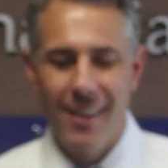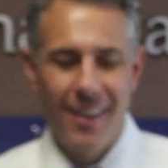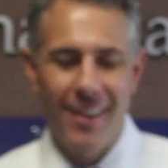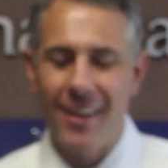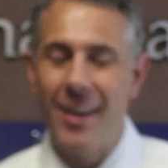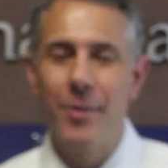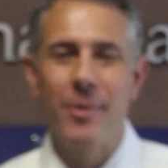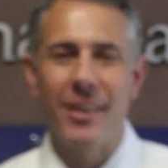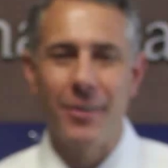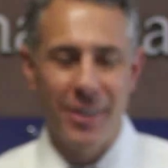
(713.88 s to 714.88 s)
I
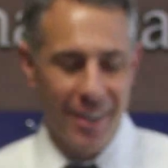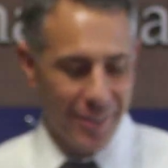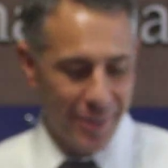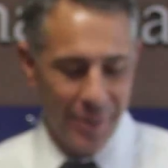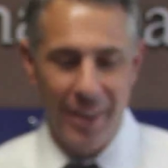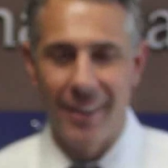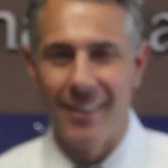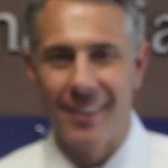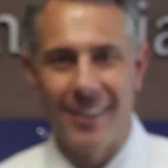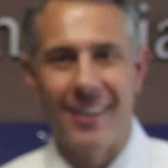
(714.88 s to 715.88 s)
hope they go together
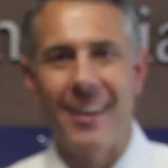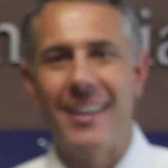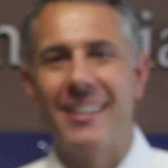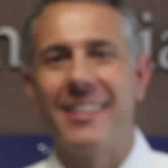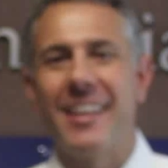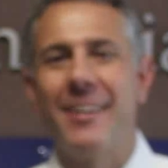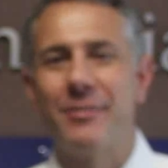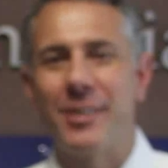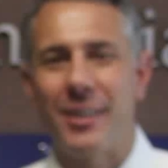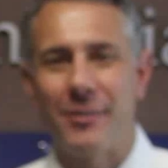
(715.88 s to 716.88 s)
okay. I had
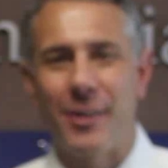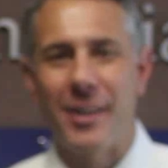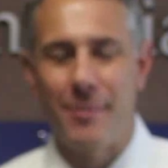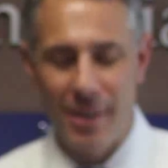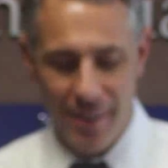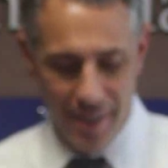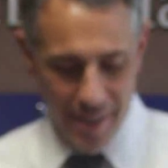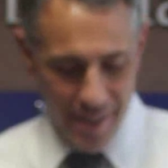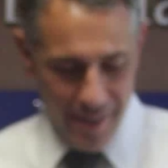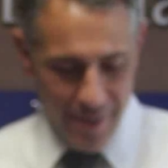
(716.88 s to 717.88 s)
left off right about
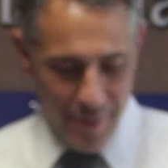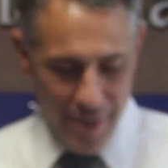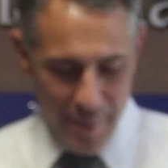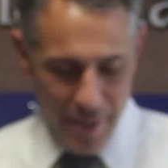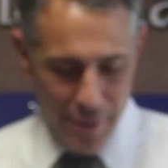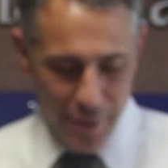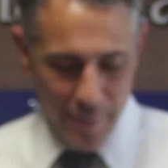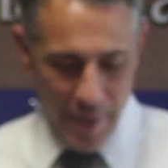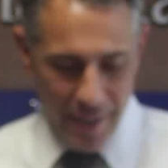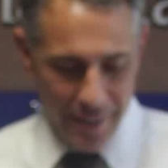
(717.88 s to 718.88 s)

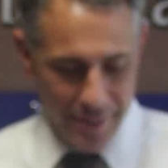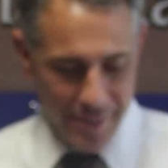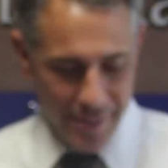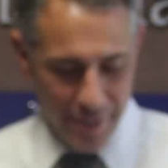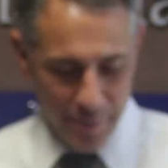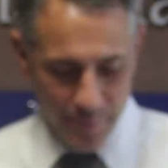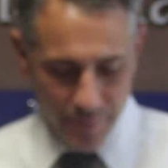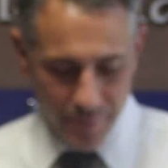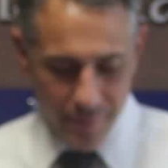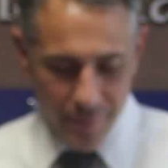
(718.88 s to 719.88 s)
Hewlett-Packard, so
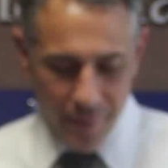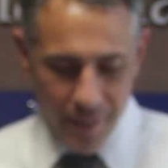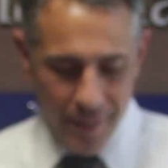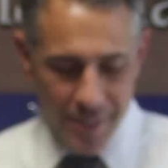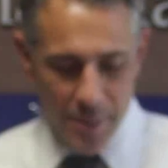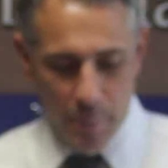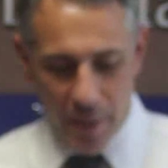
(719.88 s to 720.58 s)
let's